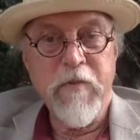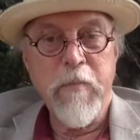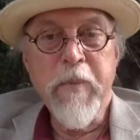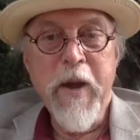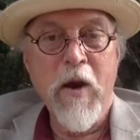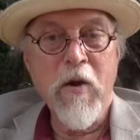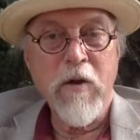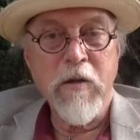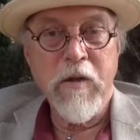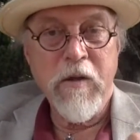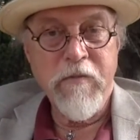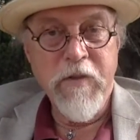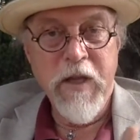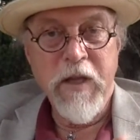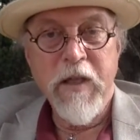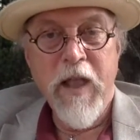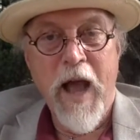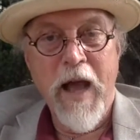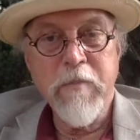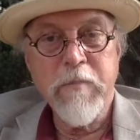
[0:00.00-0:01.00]
parent, of the
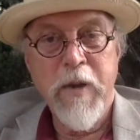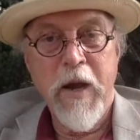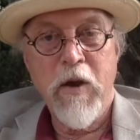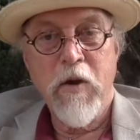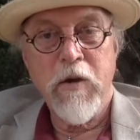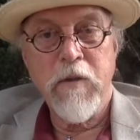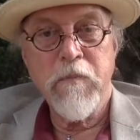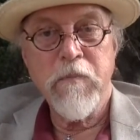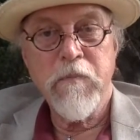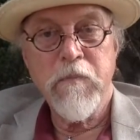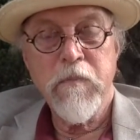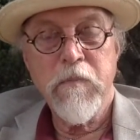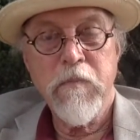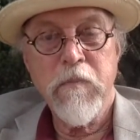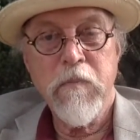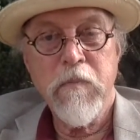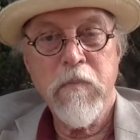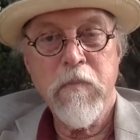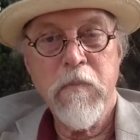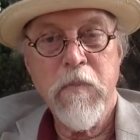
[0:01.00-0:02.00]
allied parent.
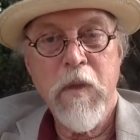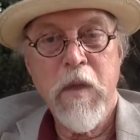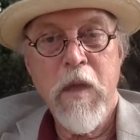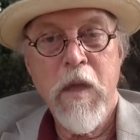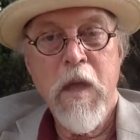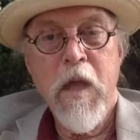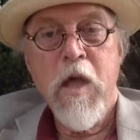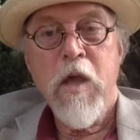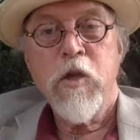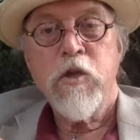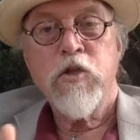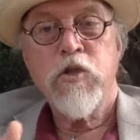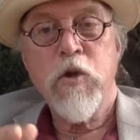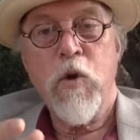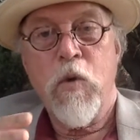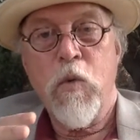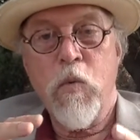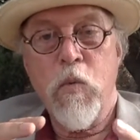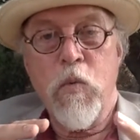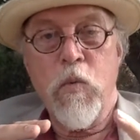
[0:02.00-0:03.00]

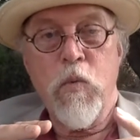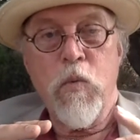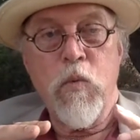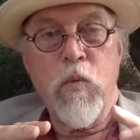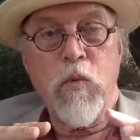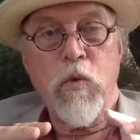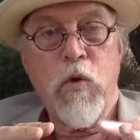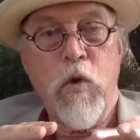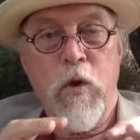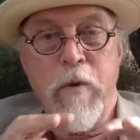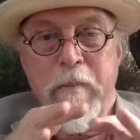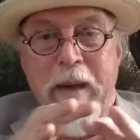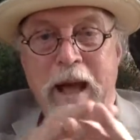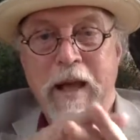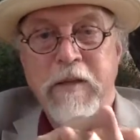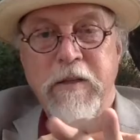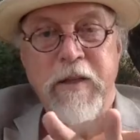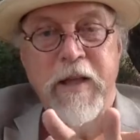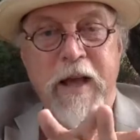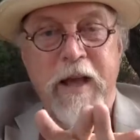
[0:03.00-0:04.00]
So, going
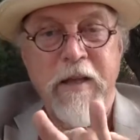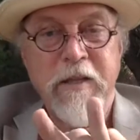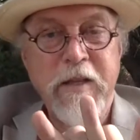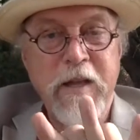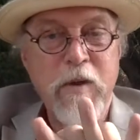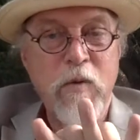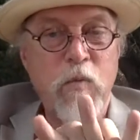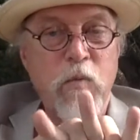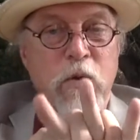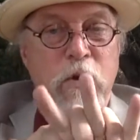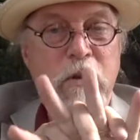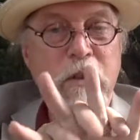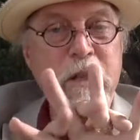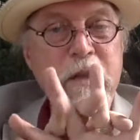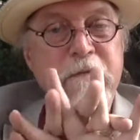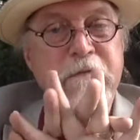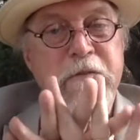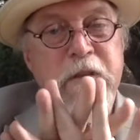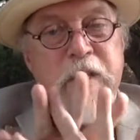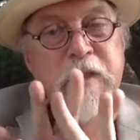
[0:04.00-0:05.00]
back to that idea, we're
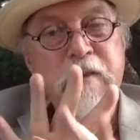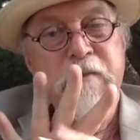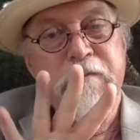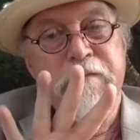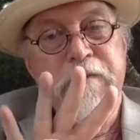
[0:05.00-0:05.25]
lifting the